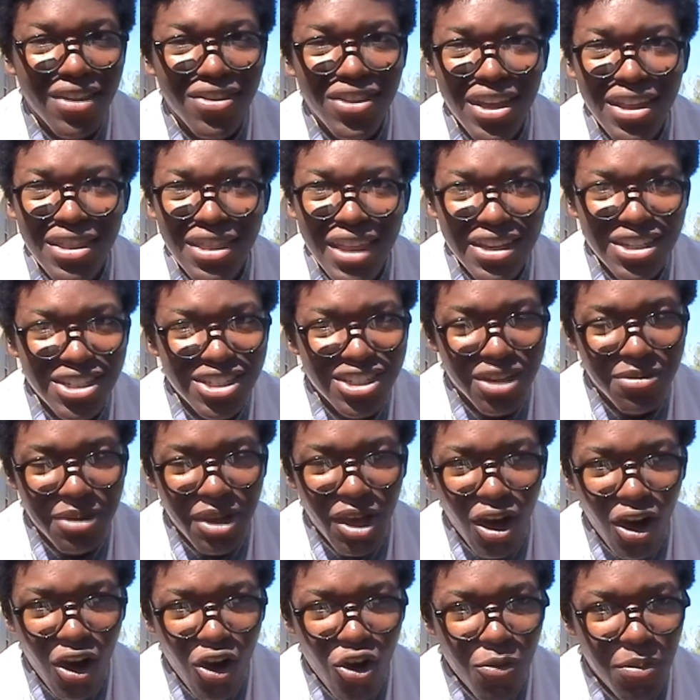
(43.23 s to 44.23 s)
then that's just gonna
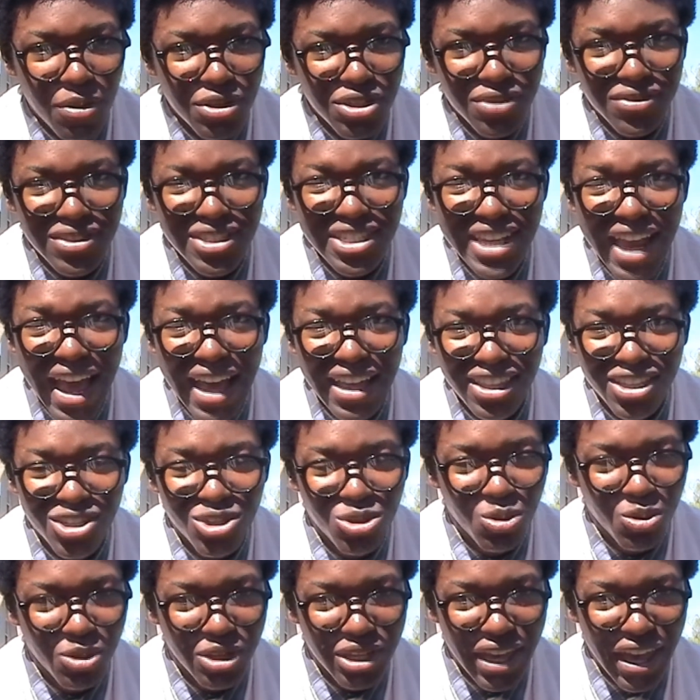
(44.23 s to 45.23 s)
be a whole bunch of slack that
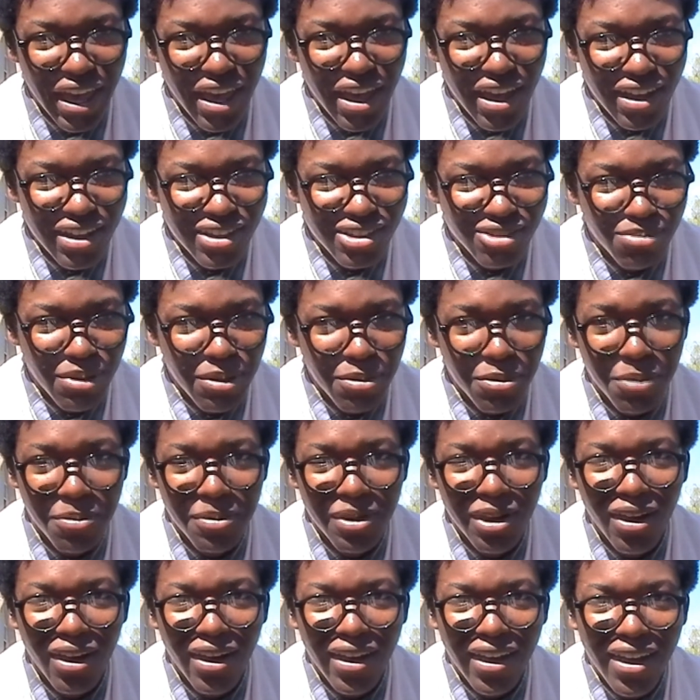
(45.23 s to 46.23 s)
you're gonna get because people
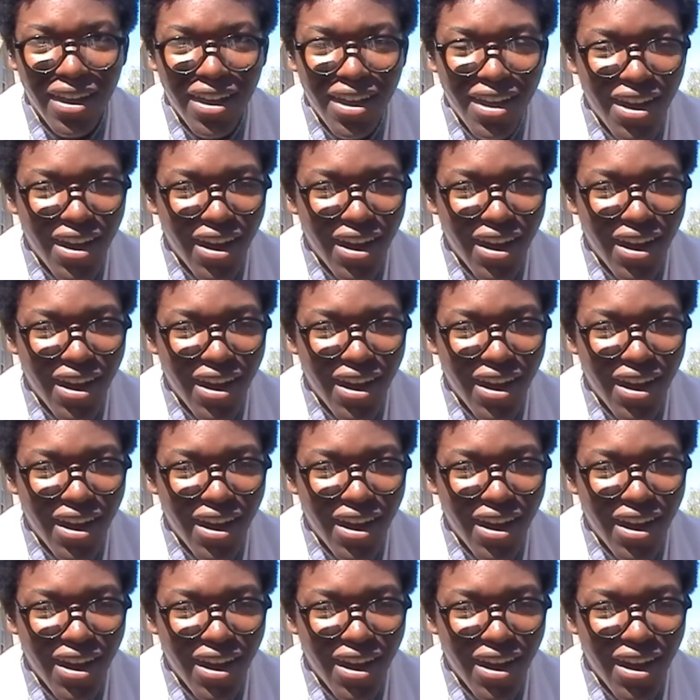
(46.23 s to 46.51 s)
gonna be like,